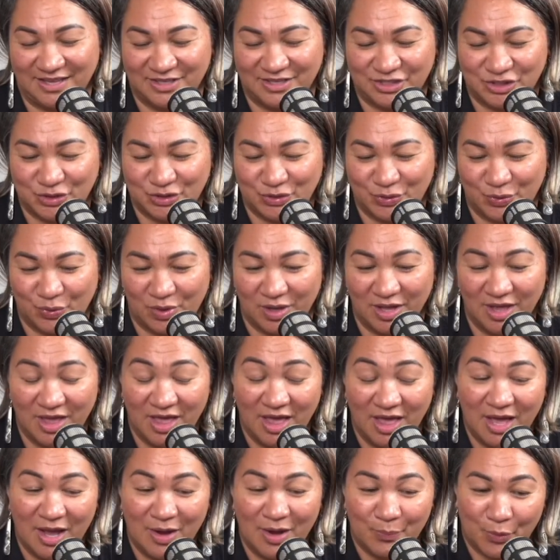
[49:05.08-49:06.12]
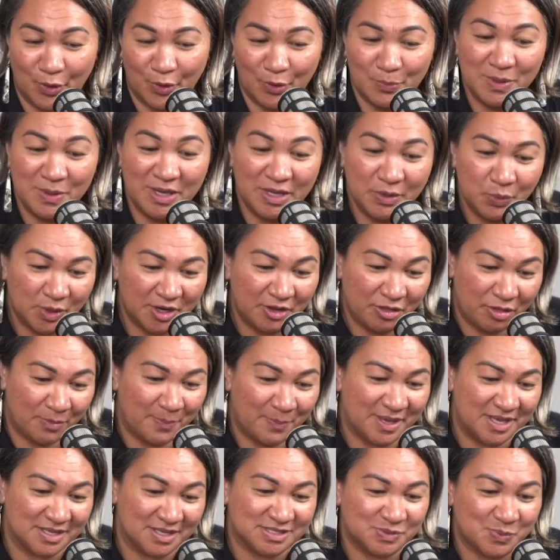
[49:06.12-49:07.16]
sure. Probably one of the
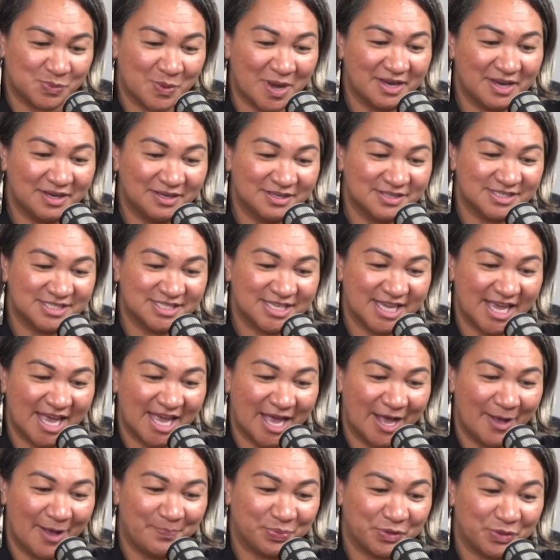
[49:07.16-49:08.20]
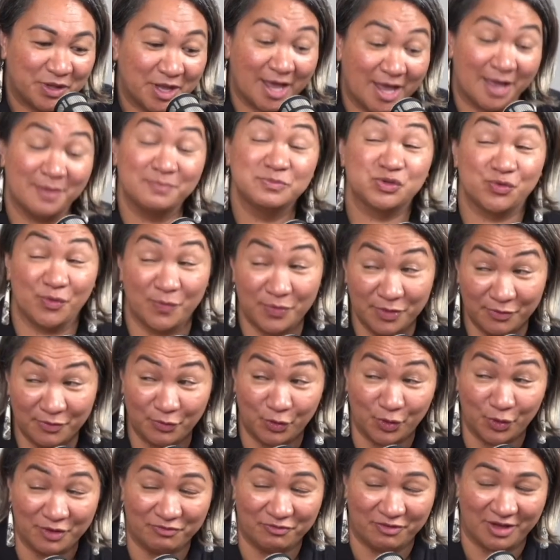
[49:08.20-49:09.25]
biggest ones comes from the
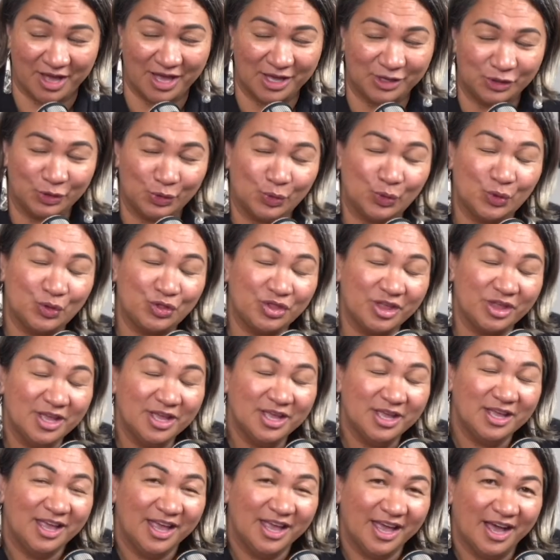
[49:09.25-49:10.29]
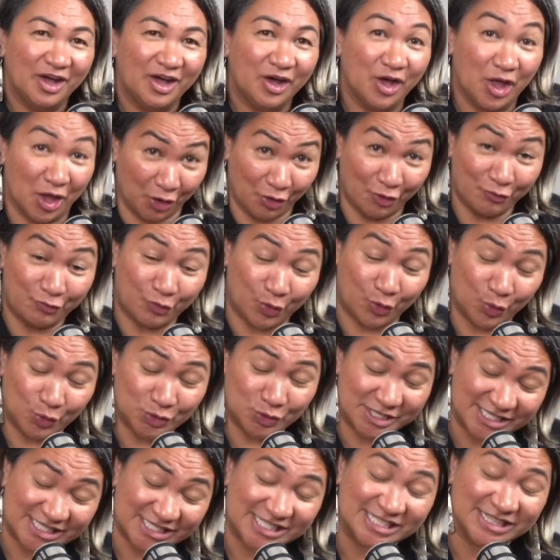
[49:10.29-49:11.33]
very far north. Of course,
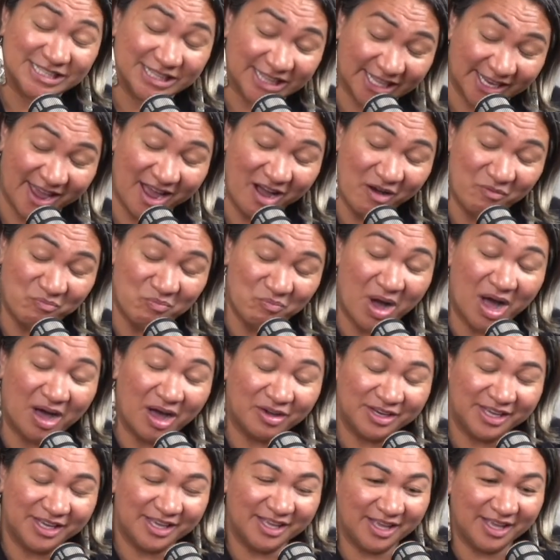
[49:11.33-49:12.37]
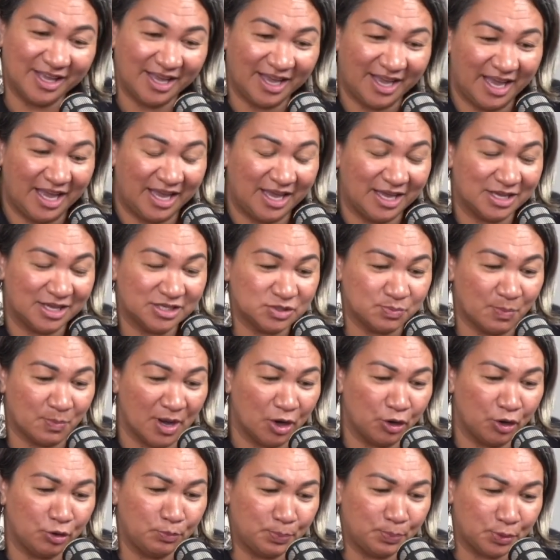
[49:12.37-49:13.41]
it's in Te Reo Māori, and
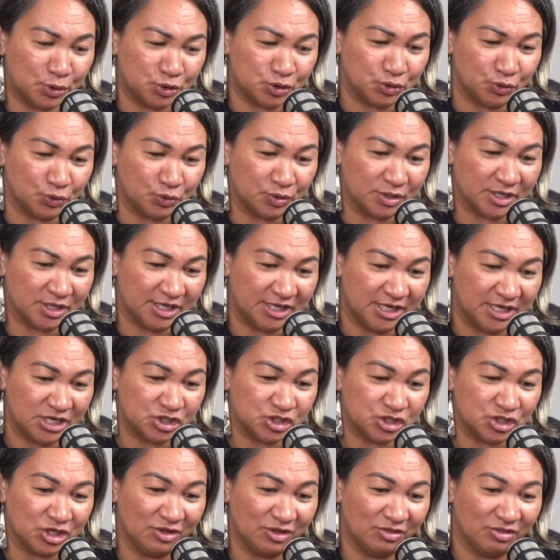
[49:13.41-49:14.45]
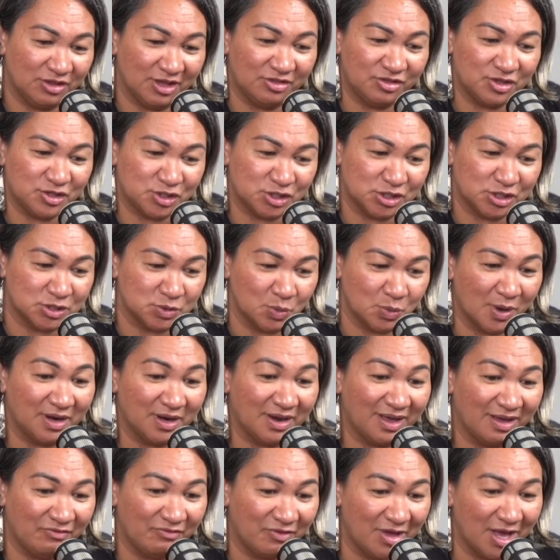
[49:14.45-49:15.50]
my own personal connection that this is one
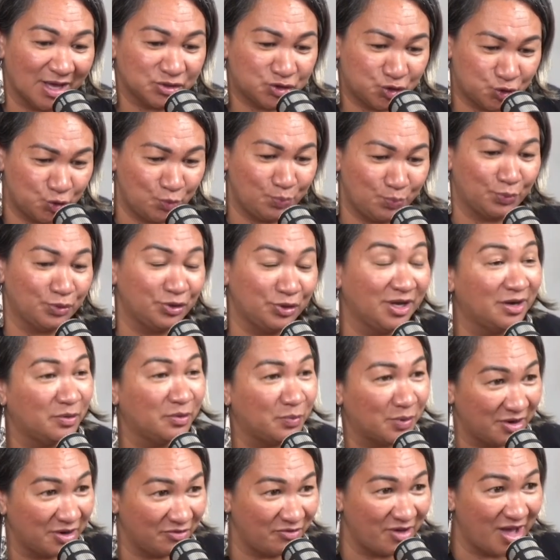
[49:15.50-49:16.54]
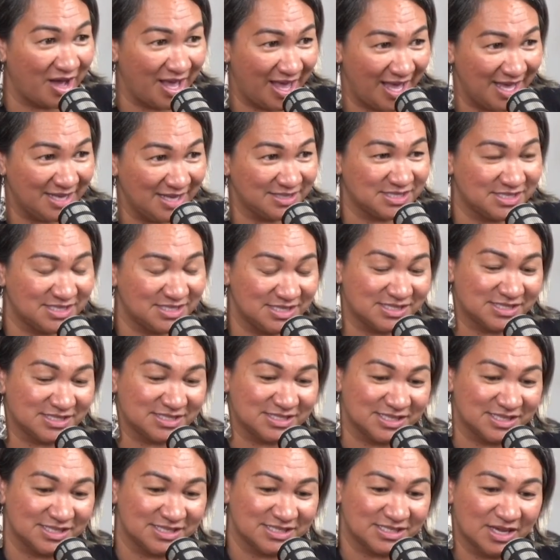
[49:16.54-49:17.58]
of our tupuna, one of our
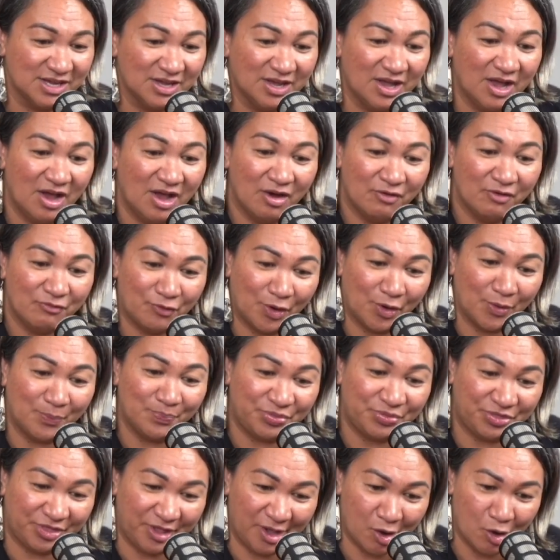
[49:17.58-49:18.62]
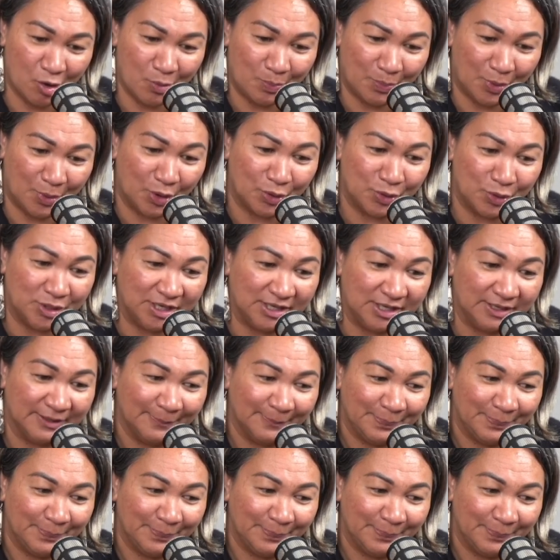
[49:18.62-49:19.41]
ancestors from Te Aupōuri.